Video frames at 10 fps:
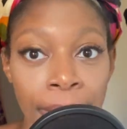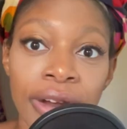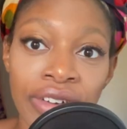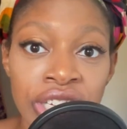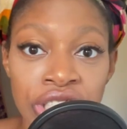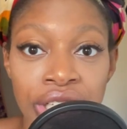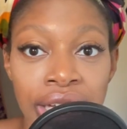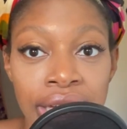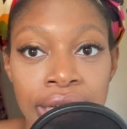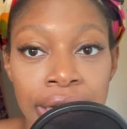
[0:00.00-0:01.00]
But
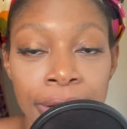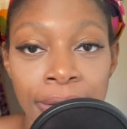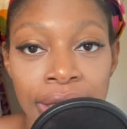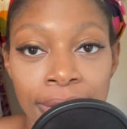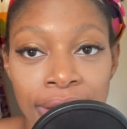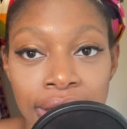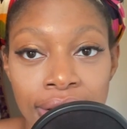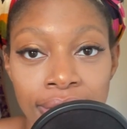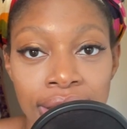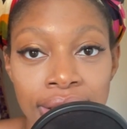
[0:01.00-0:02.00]
eventually, you know,
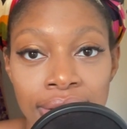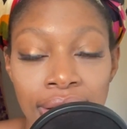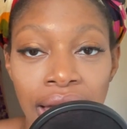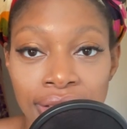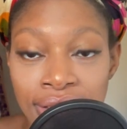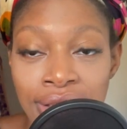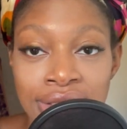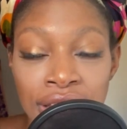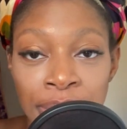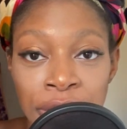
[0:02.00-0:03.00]
we see
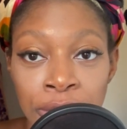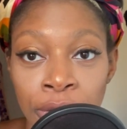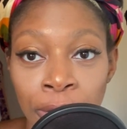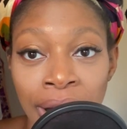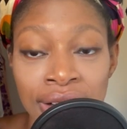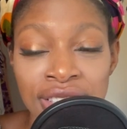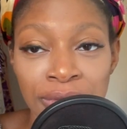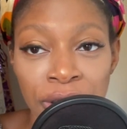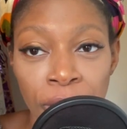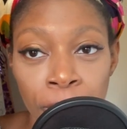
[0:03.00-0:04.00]
the sun peek through the clouds
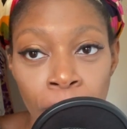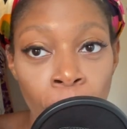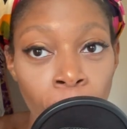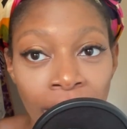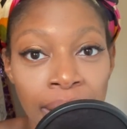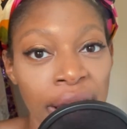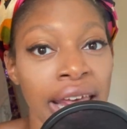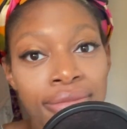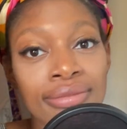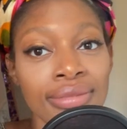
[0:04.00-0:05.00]
and we go, wait a
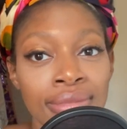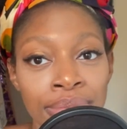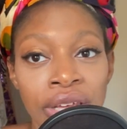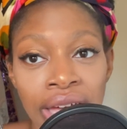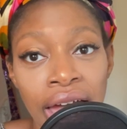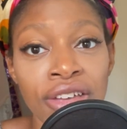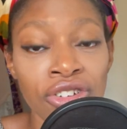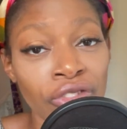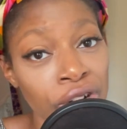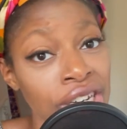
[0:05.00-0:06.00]
minute, being
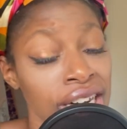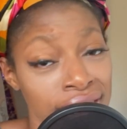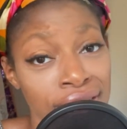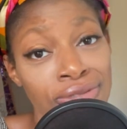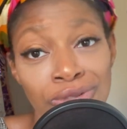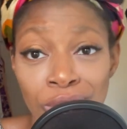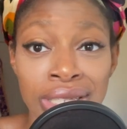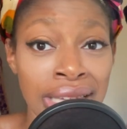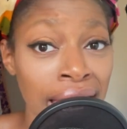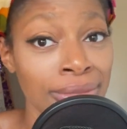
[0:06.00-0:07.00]
extroverted is a
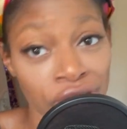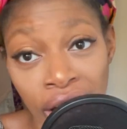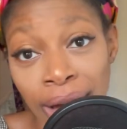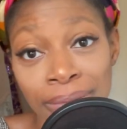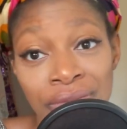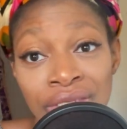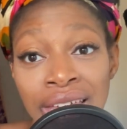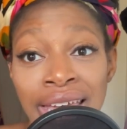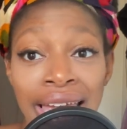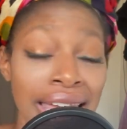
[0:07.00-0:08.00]
full-time job.
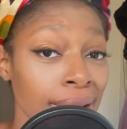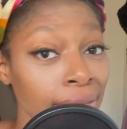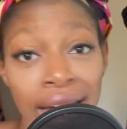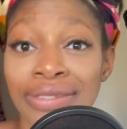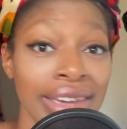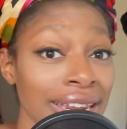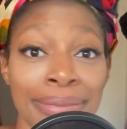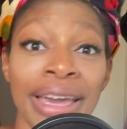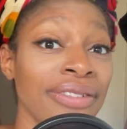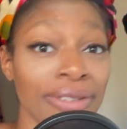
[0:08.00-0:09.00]
And I'm not even
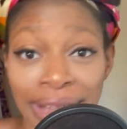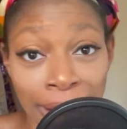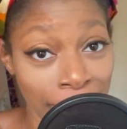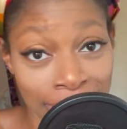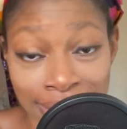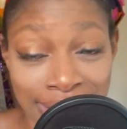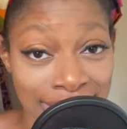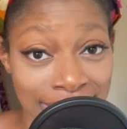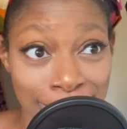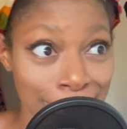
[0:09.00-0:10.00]
getting paid for that one.
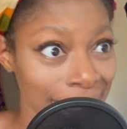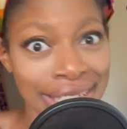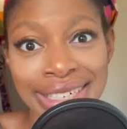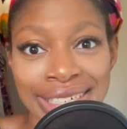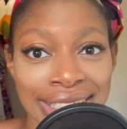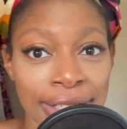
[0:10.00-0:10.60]
Weird.